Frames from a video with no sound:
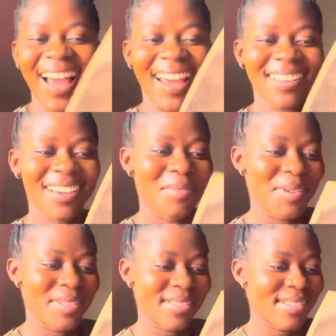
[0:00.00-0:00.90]
i think i'm
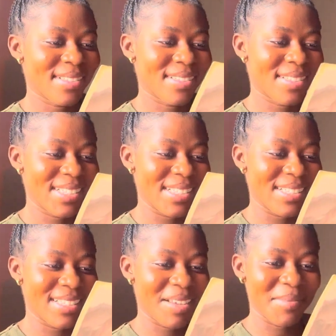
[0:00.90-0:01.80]
going to
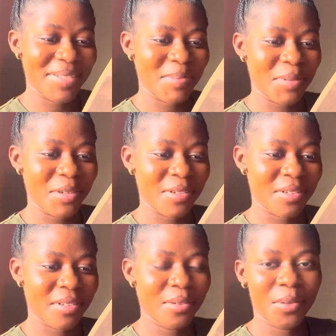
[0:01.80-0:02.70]
snap this
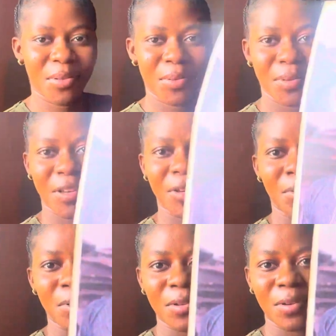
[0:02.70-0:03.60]
picture they look so
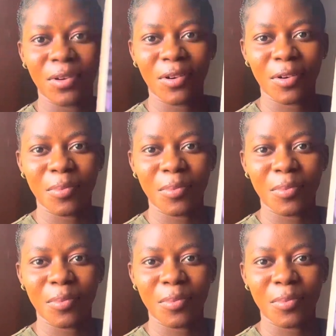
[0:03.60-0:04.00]
cute young